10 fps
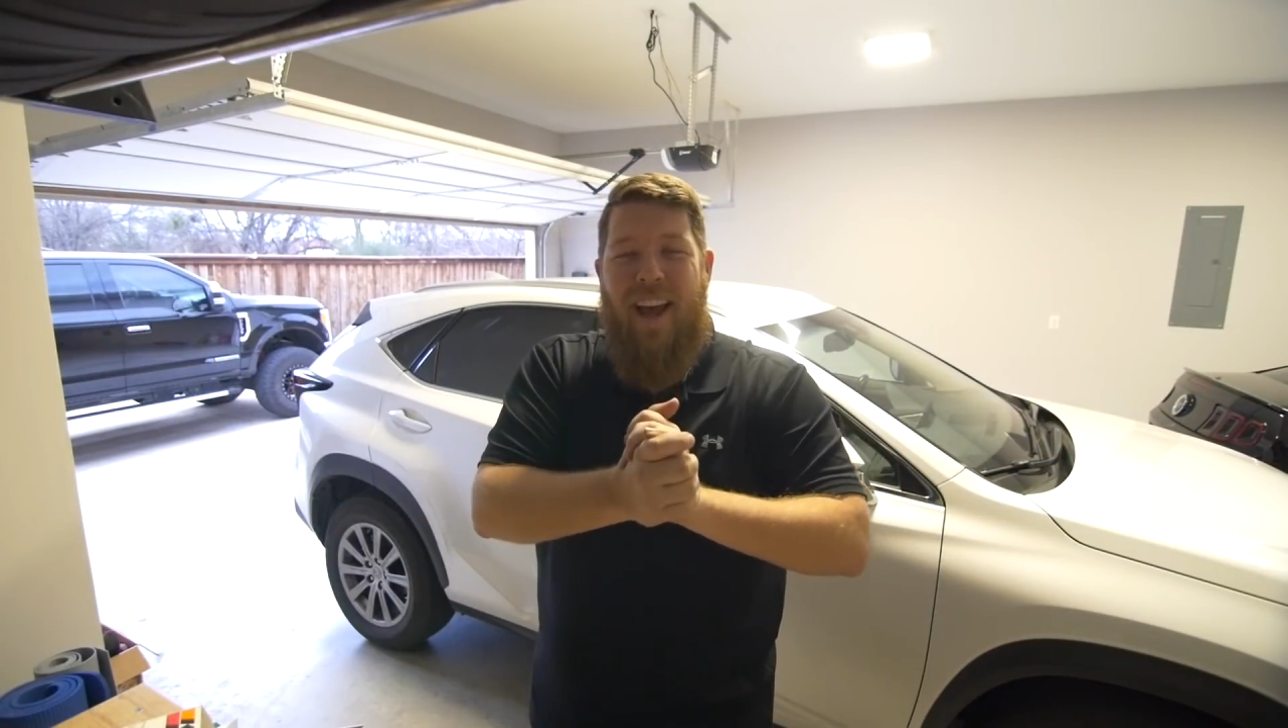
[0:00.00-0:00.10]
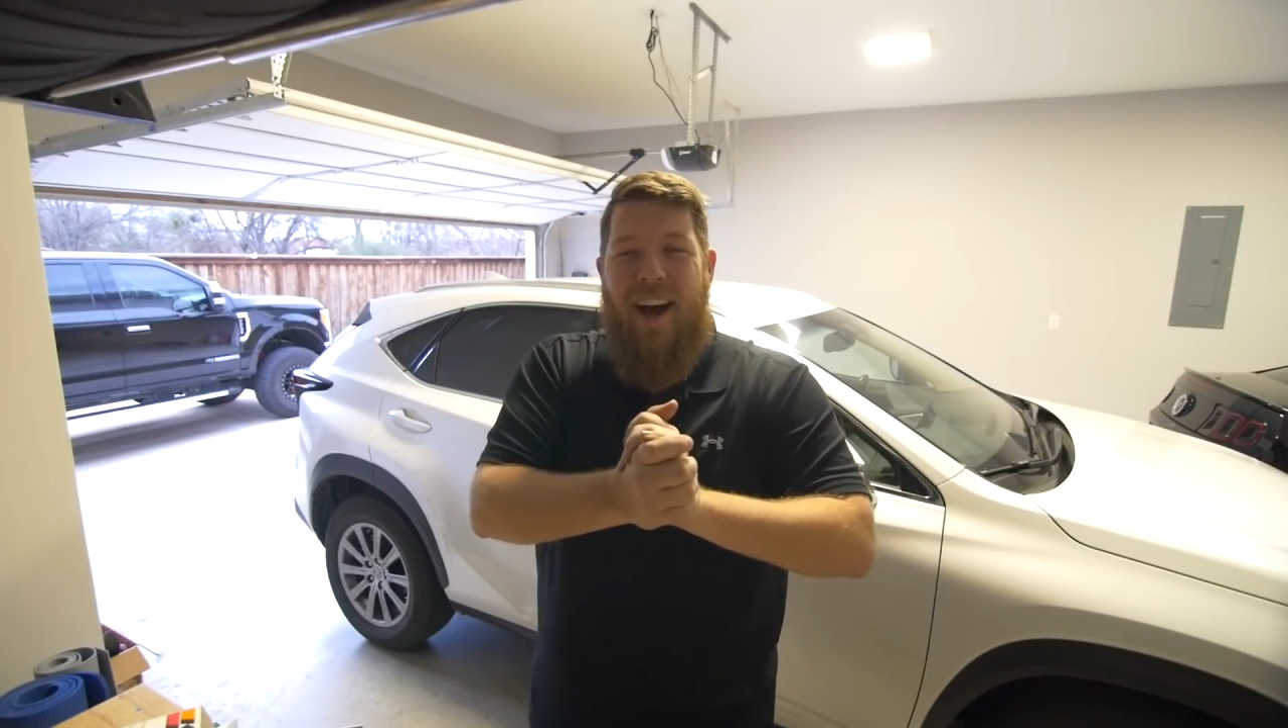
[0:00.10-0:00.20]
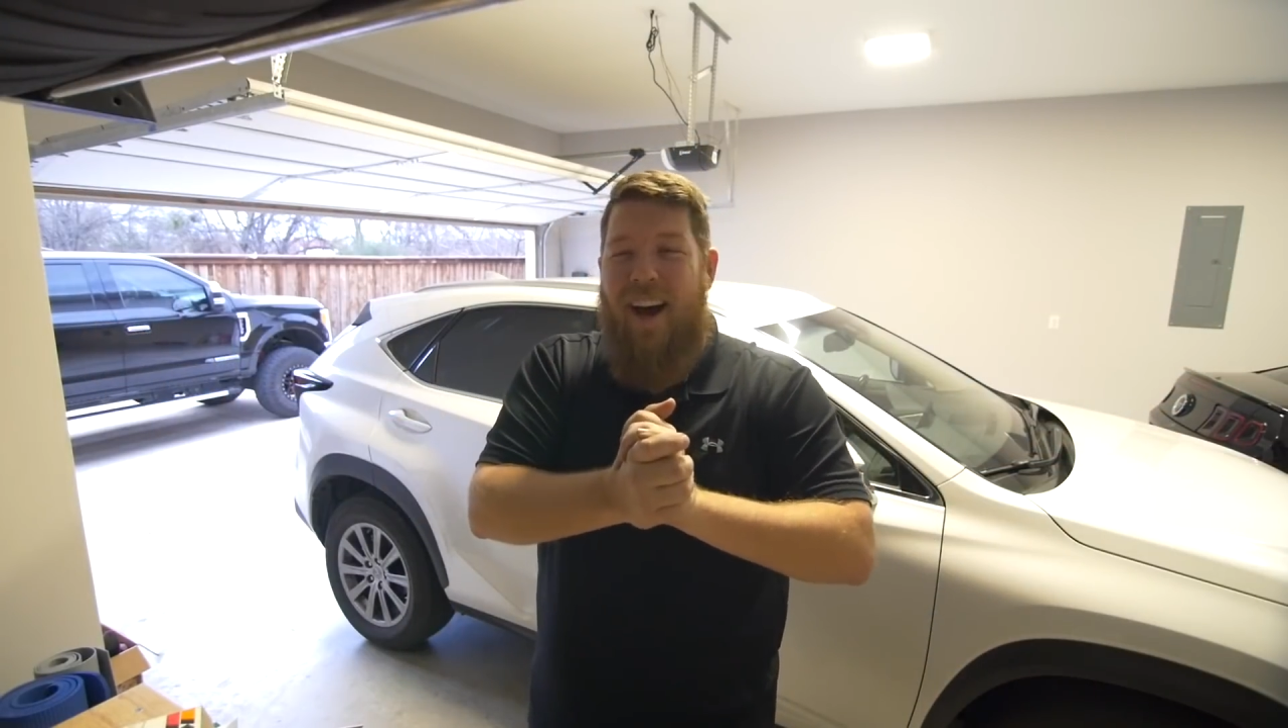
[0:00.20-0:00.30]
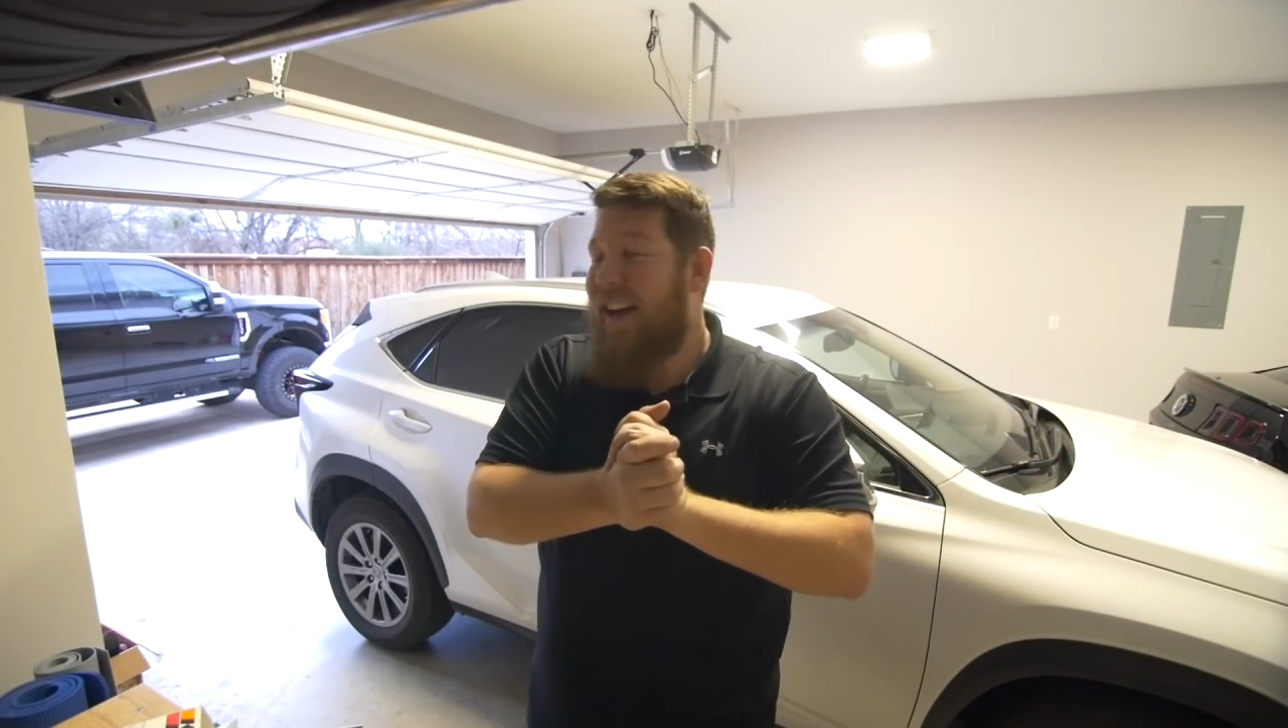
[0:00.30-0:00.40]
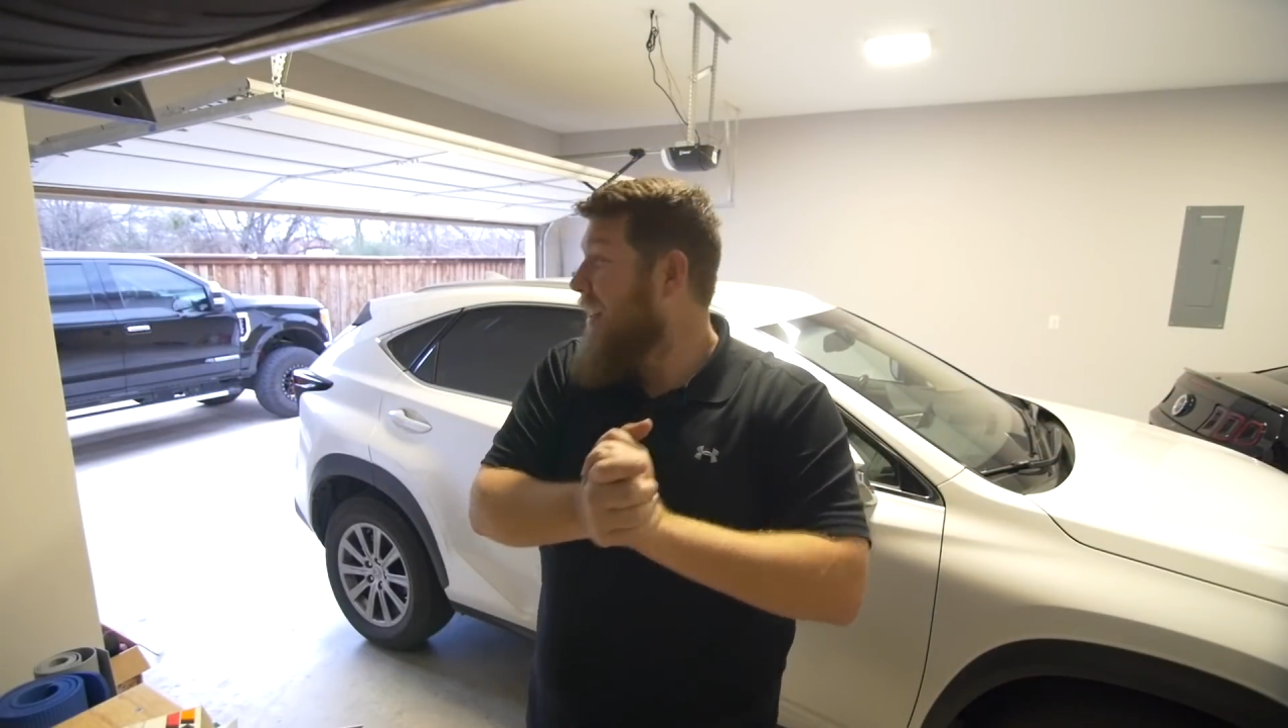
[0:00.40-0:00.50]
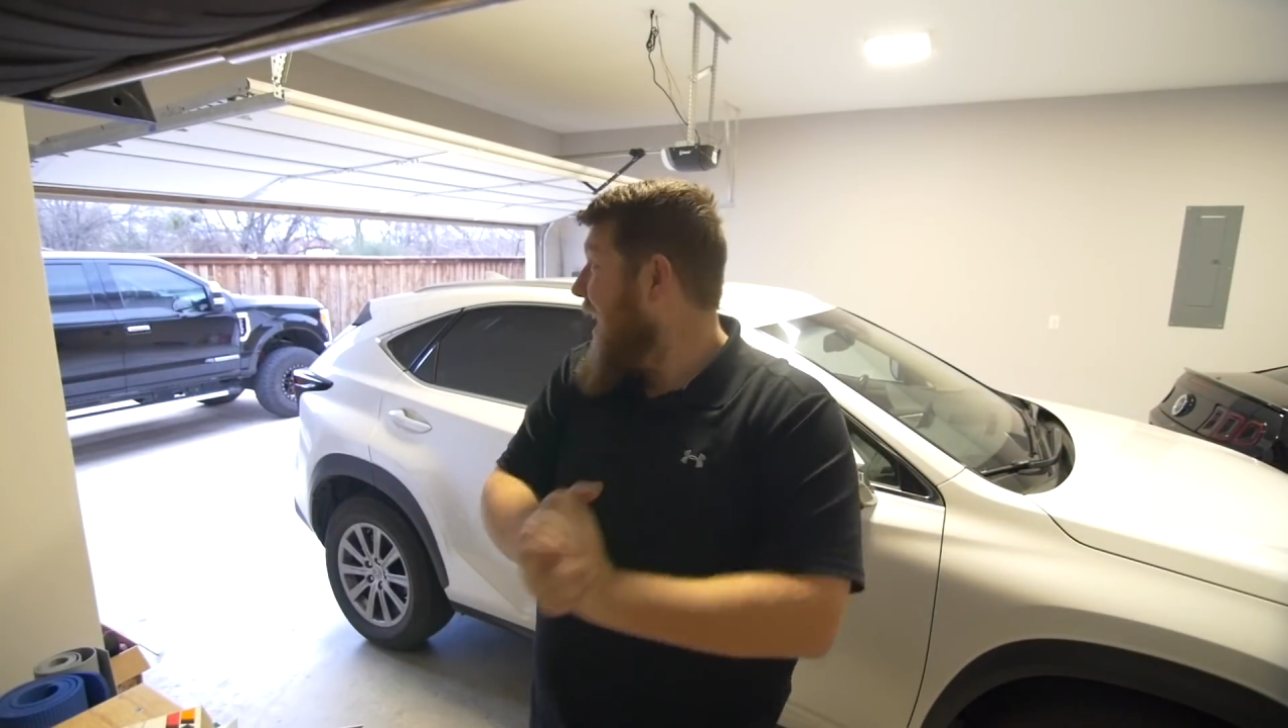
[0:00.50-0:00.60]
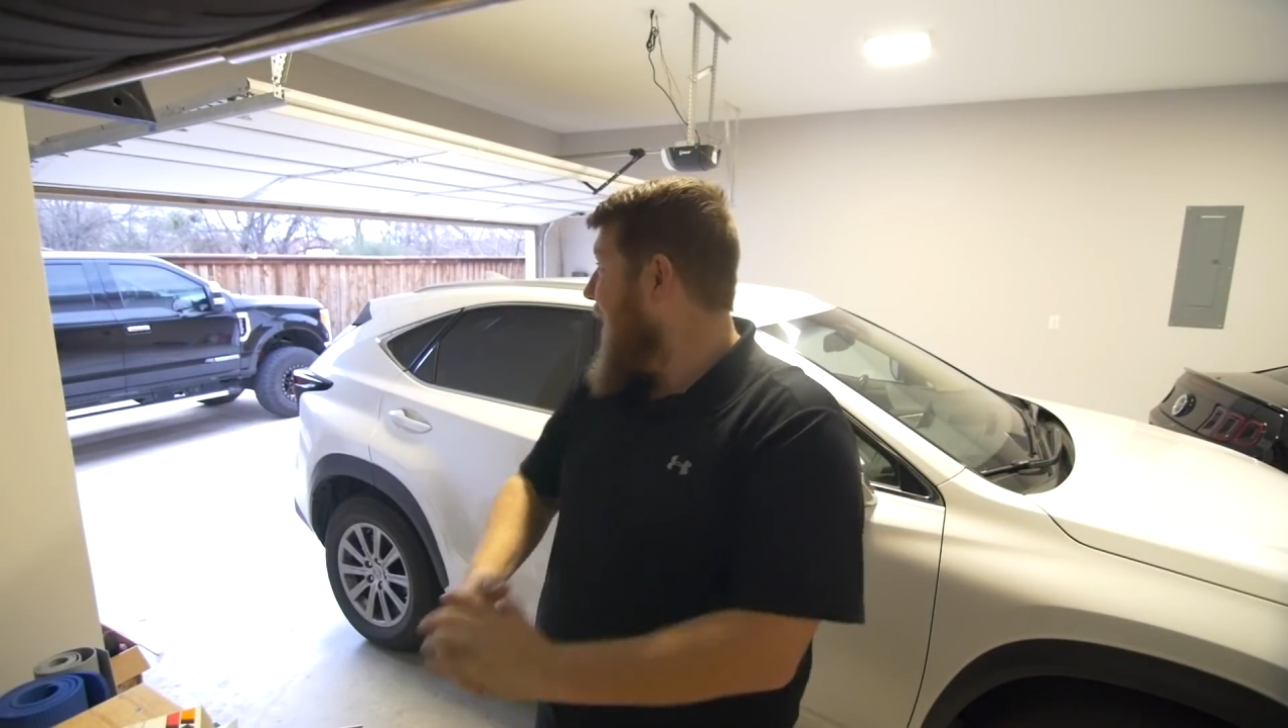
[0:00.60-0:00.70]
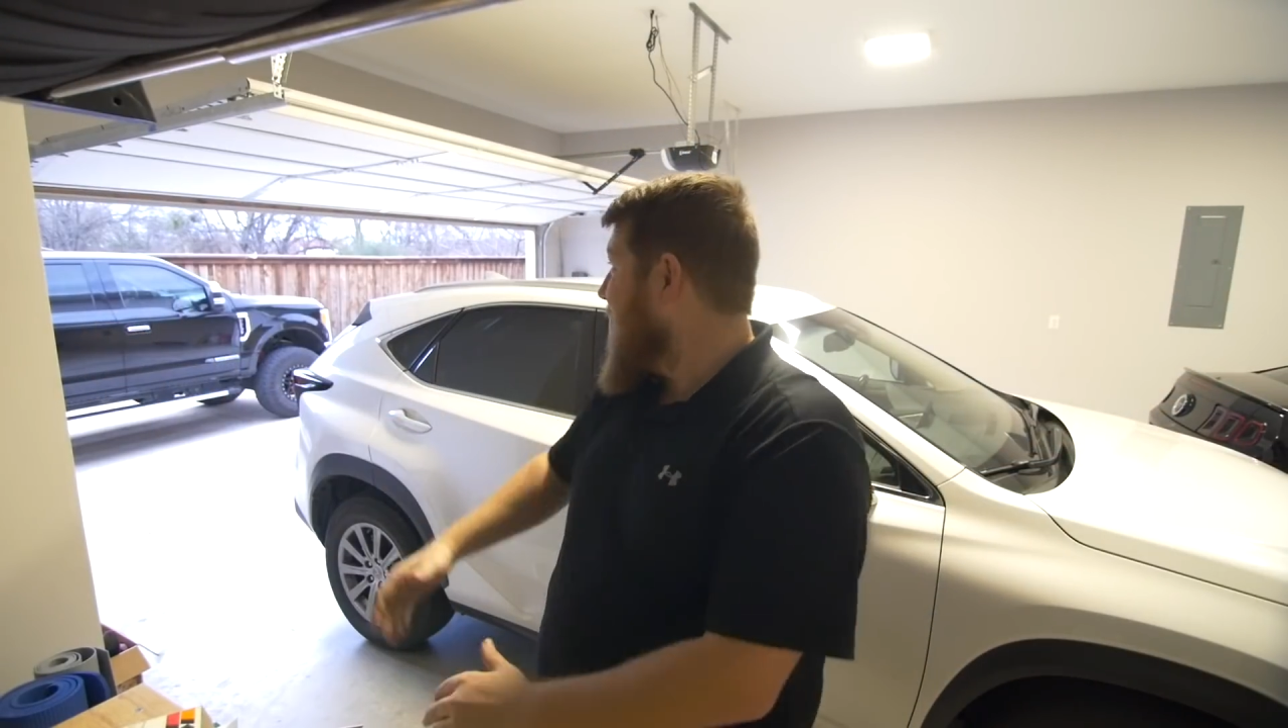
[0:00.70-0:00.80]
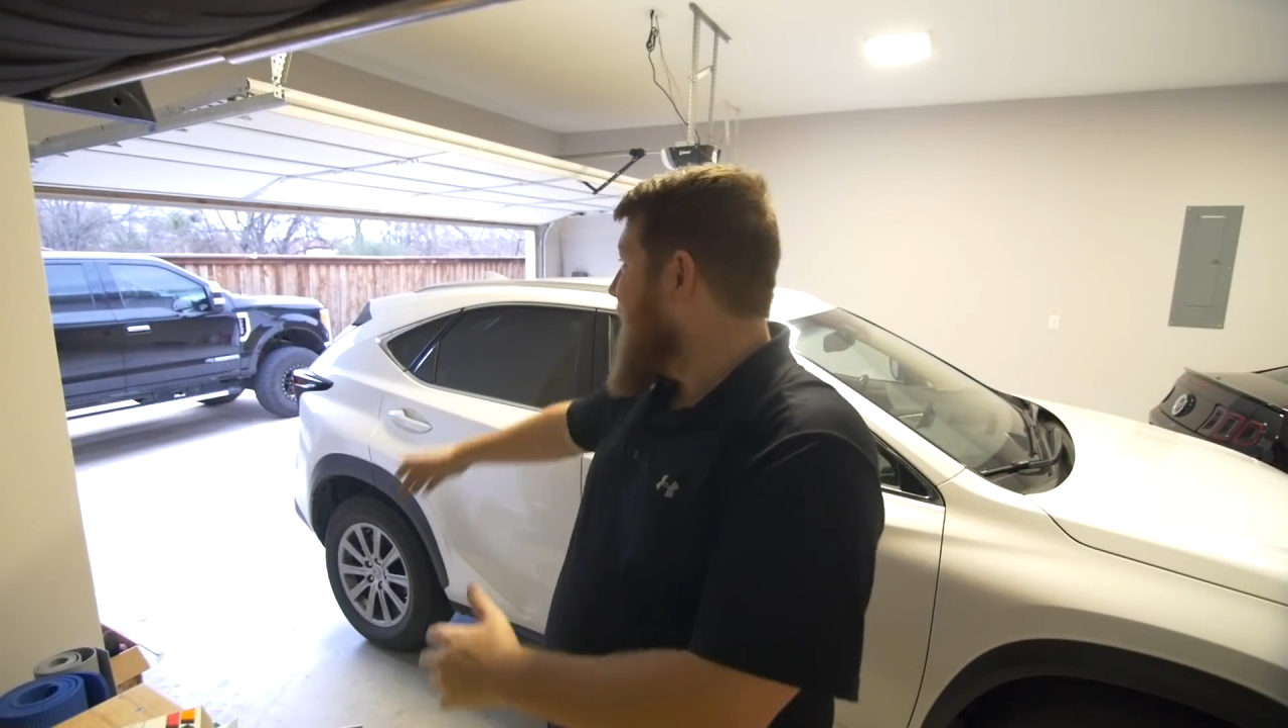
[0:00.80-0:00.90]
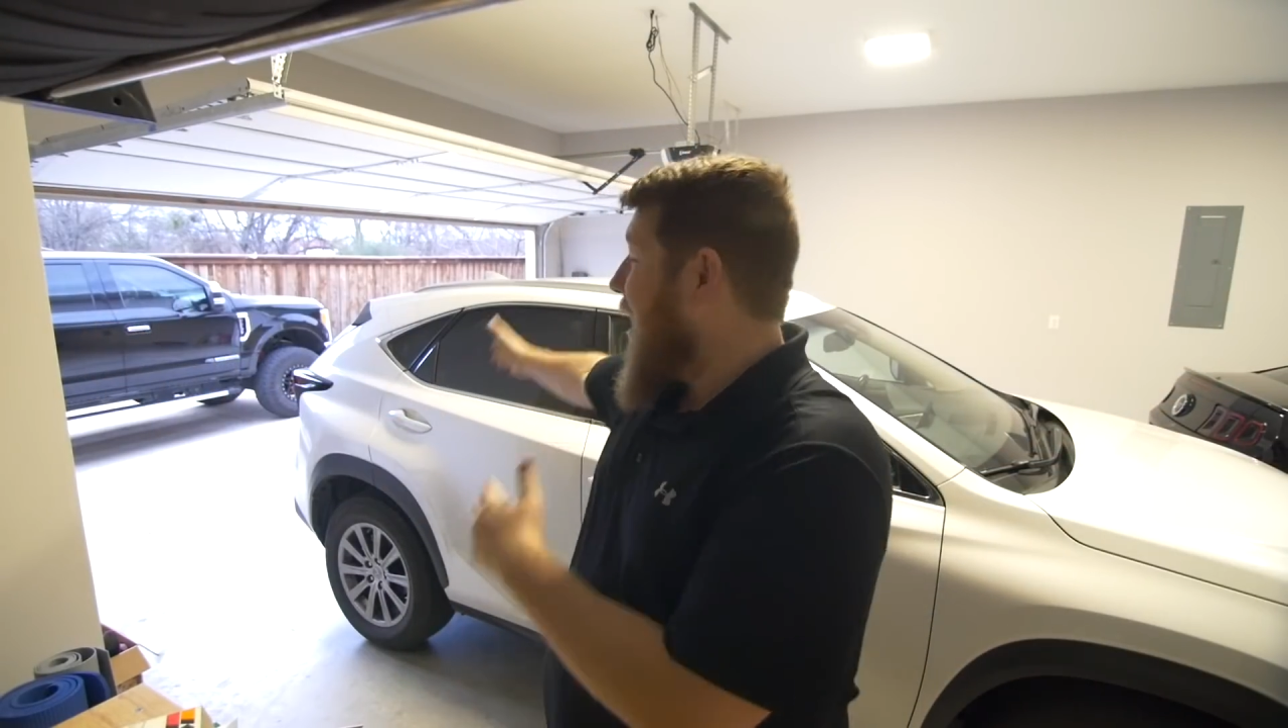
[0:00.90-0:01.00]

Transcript: Yeah,